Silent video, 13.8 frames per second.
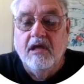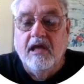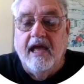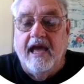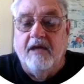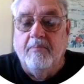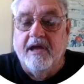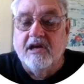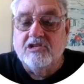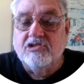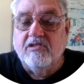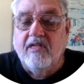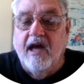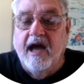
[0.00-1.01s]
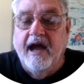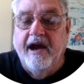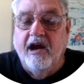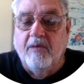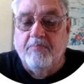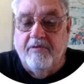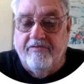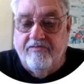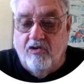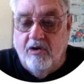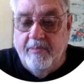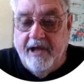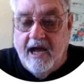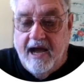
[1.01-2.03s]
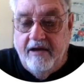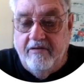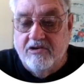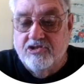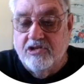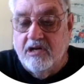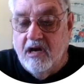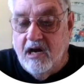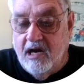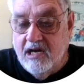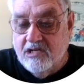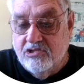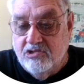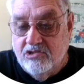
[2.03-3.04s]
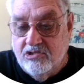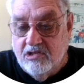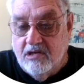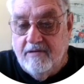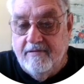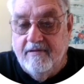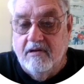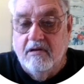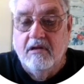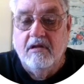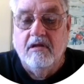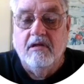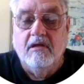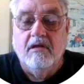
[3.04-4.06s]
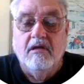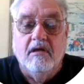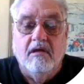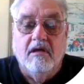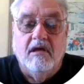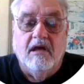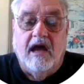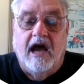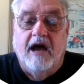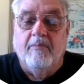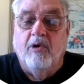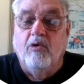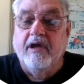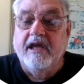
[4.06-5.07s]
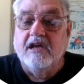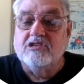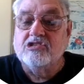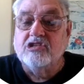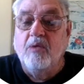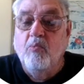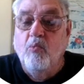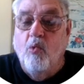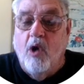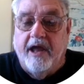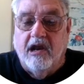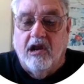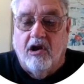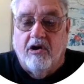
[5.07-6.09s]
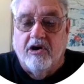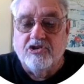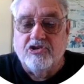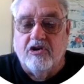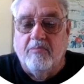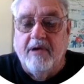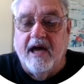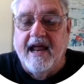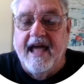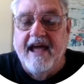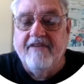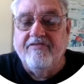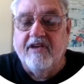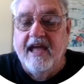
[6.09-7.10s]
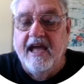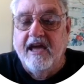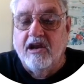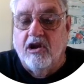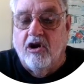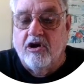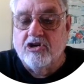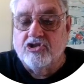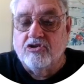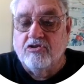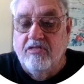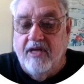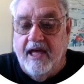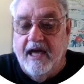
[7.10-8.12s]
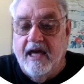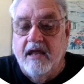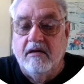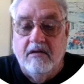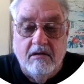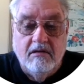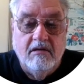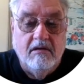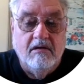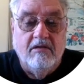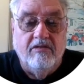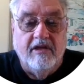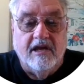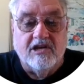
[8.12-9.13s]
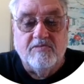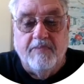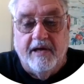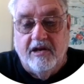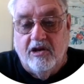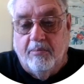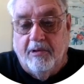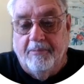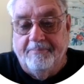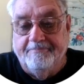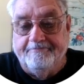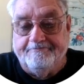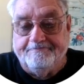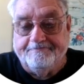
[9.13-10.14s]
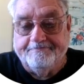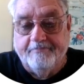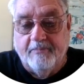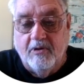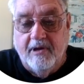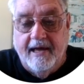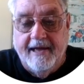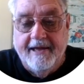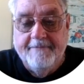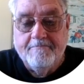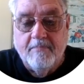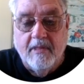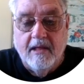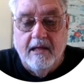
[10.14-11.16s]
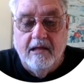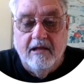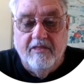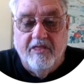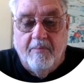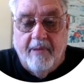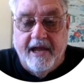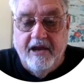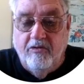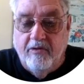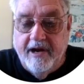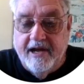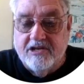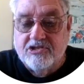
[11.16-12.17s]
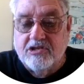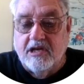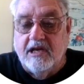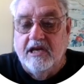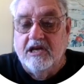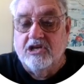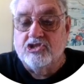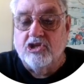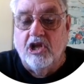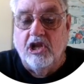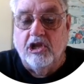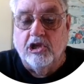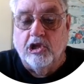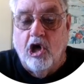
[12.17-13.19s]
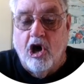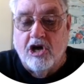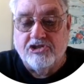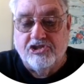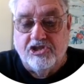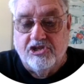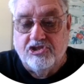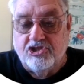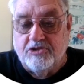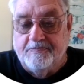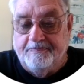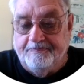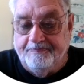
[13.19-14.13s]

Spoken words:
And because of the higher performing hydrogen oxygen, I'm only somewhat larger, about half again larger than the expendable. Okay. The main risk is losses,